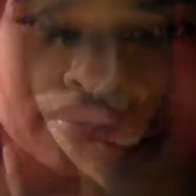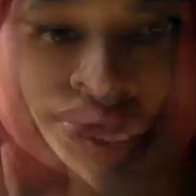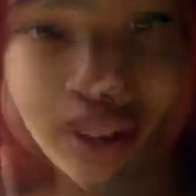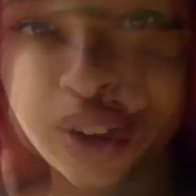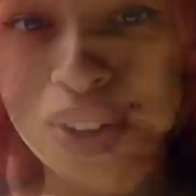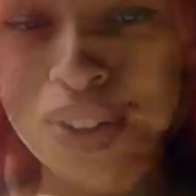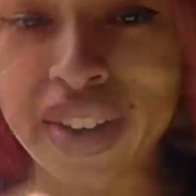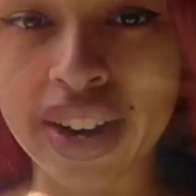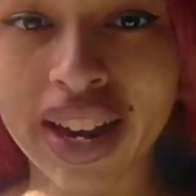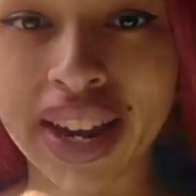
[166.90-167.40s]

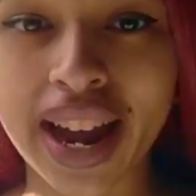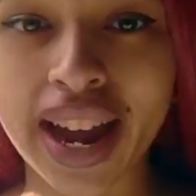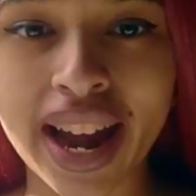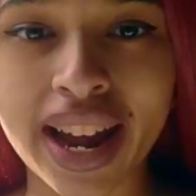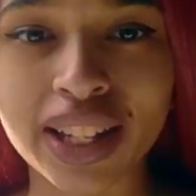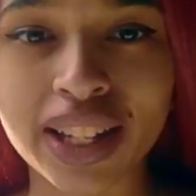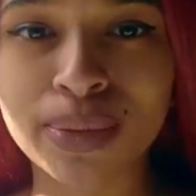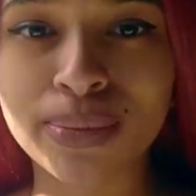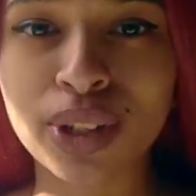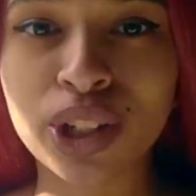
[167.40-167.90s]
Alright, I
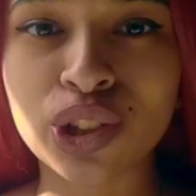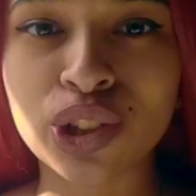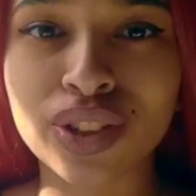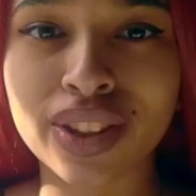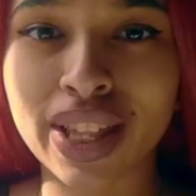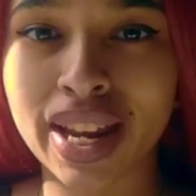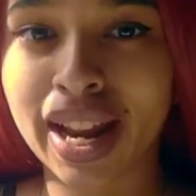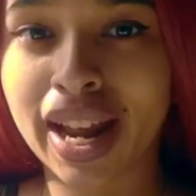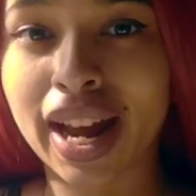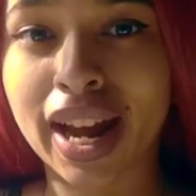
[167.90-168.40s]
had to make sure
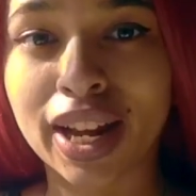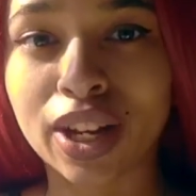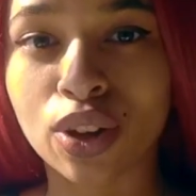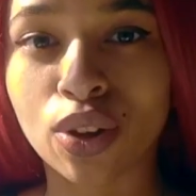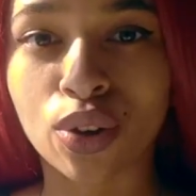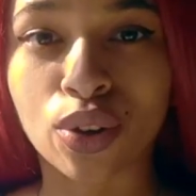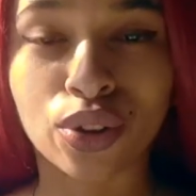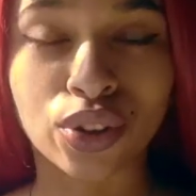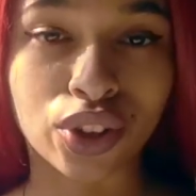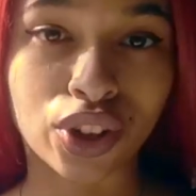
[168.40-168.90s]
that I had
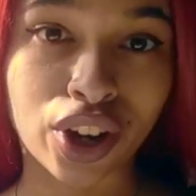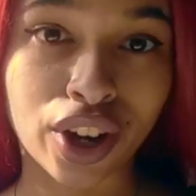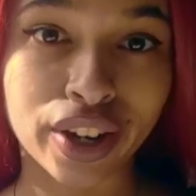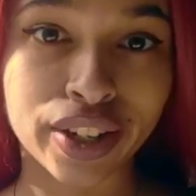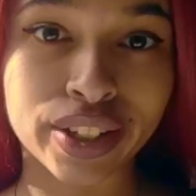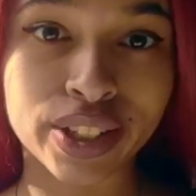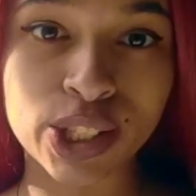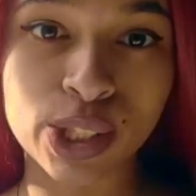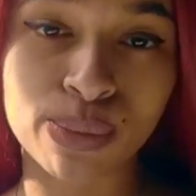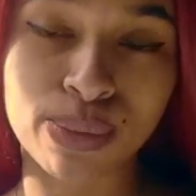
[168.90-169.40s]
all the
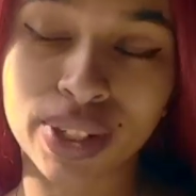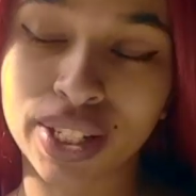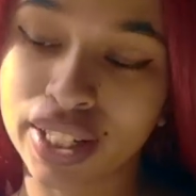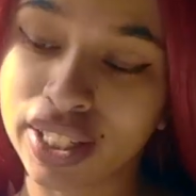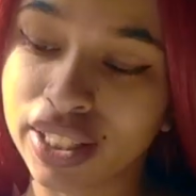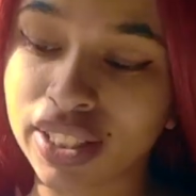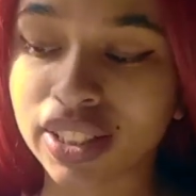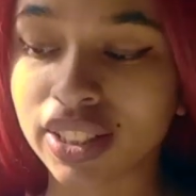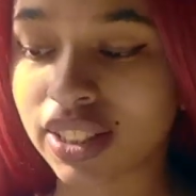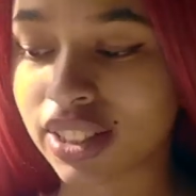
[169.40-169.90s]
cards
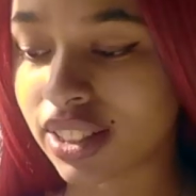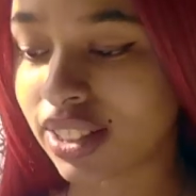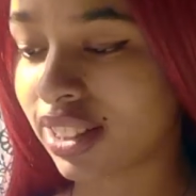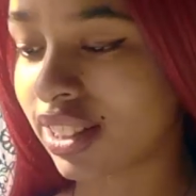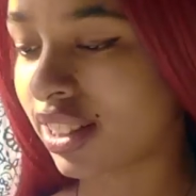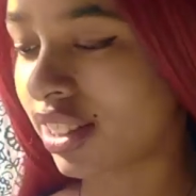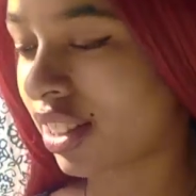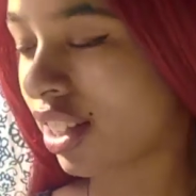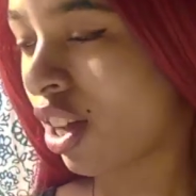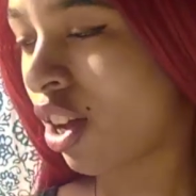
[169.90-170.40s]
because
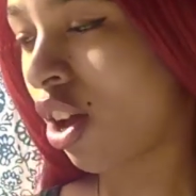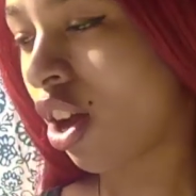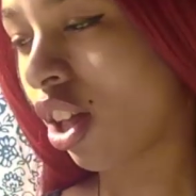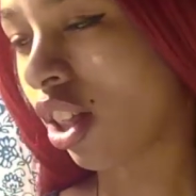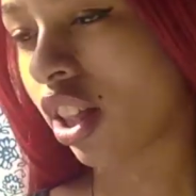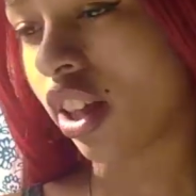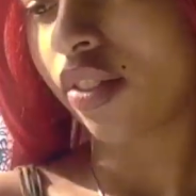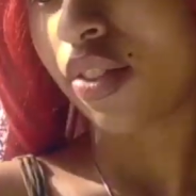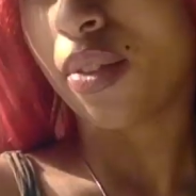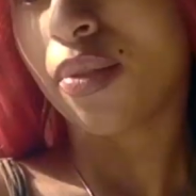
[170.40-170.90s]
a
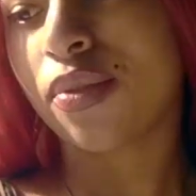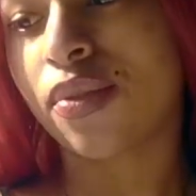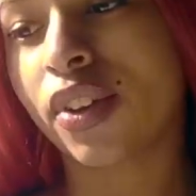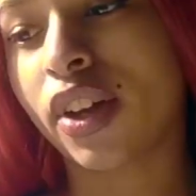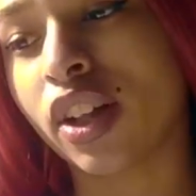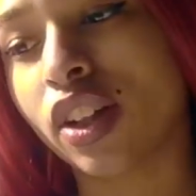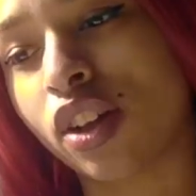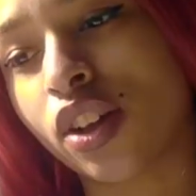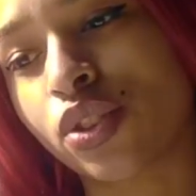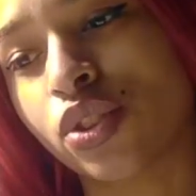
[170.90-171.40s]
lot of them
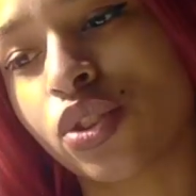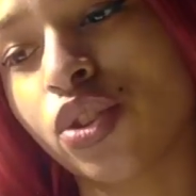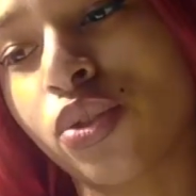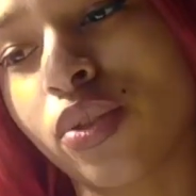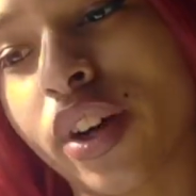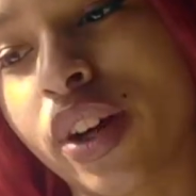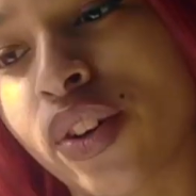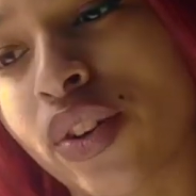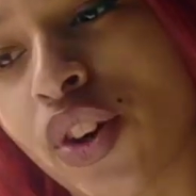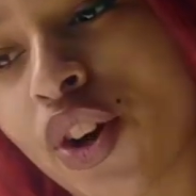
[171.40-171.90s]
fell onto the
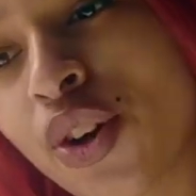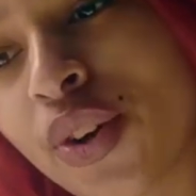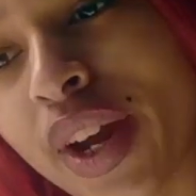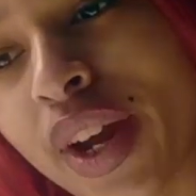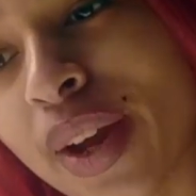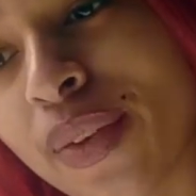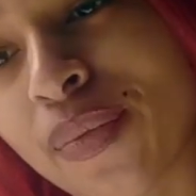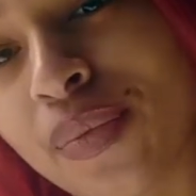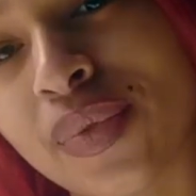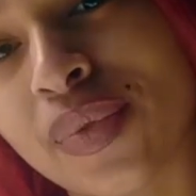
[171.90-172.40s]
ground.
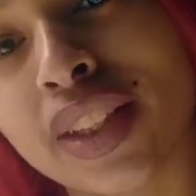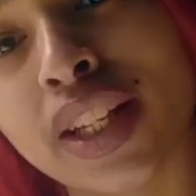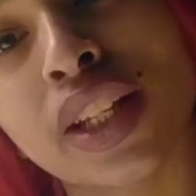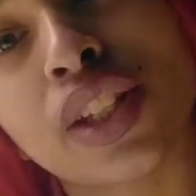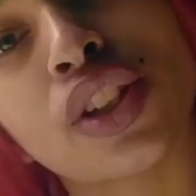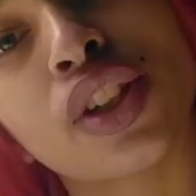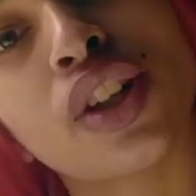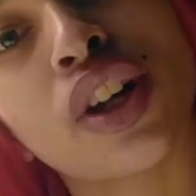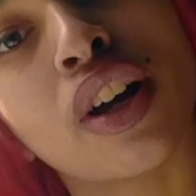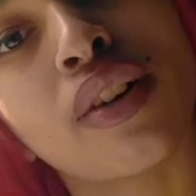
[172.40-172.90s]
Okay, let's
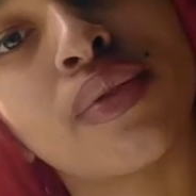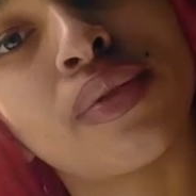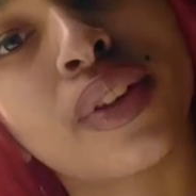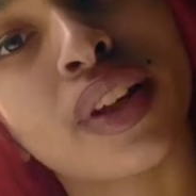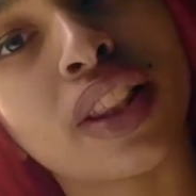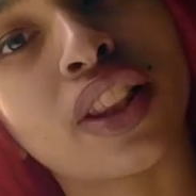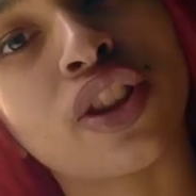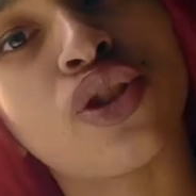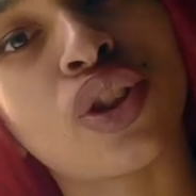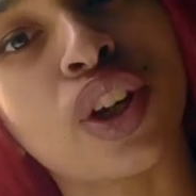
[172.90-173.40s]
start off
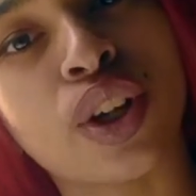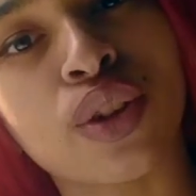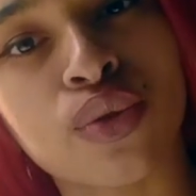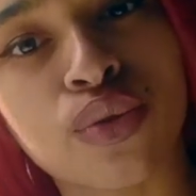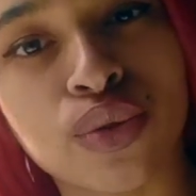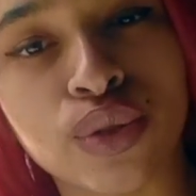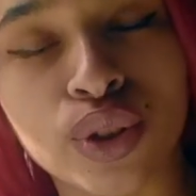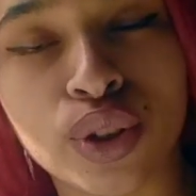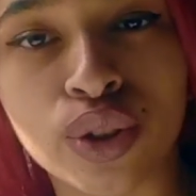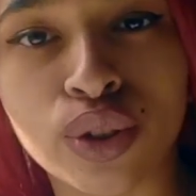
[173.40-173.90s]
with
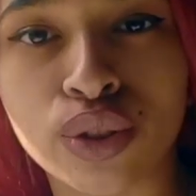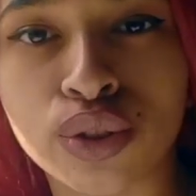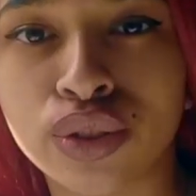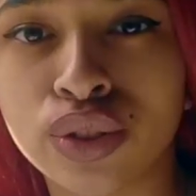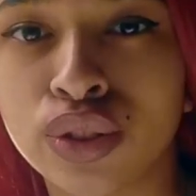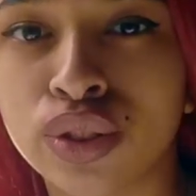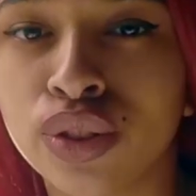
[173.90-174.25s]
general